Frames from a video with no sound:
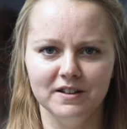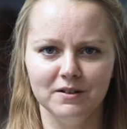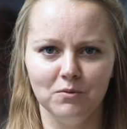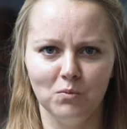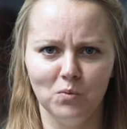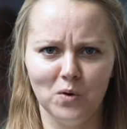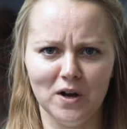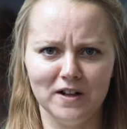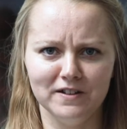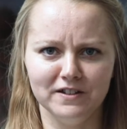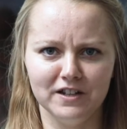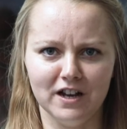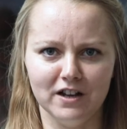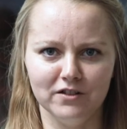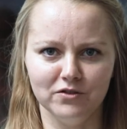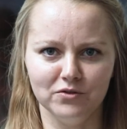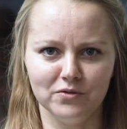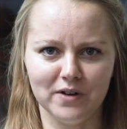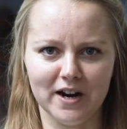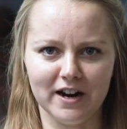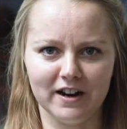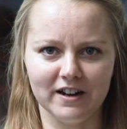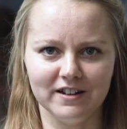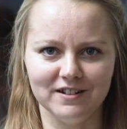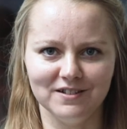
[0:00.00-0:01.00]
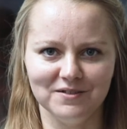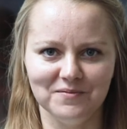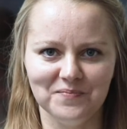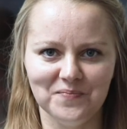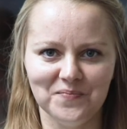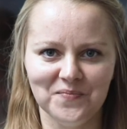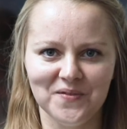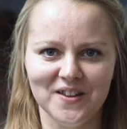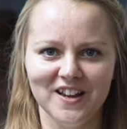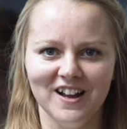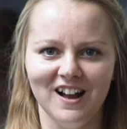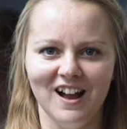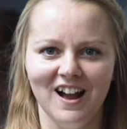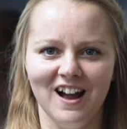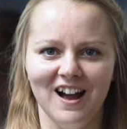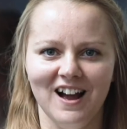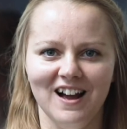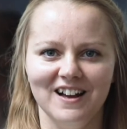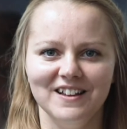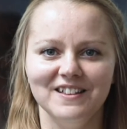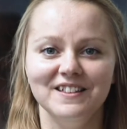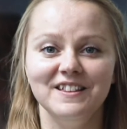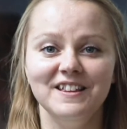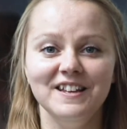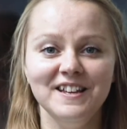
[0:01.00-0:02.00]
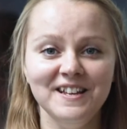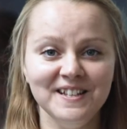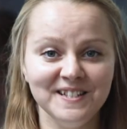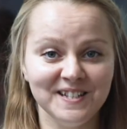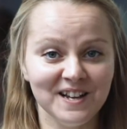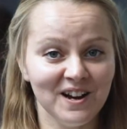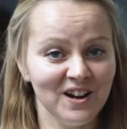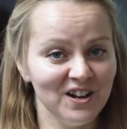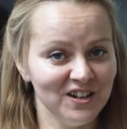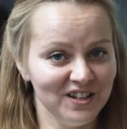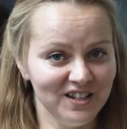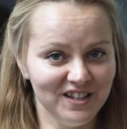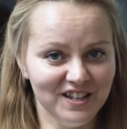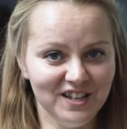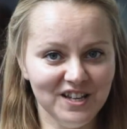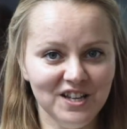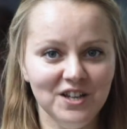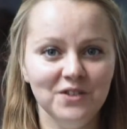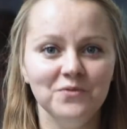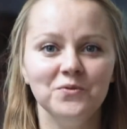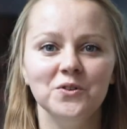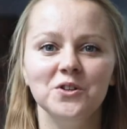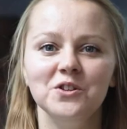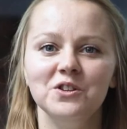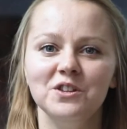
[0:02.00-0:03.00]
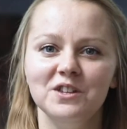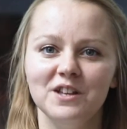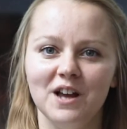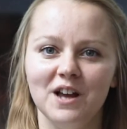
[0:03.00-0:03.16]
Well done, Dragon. These are even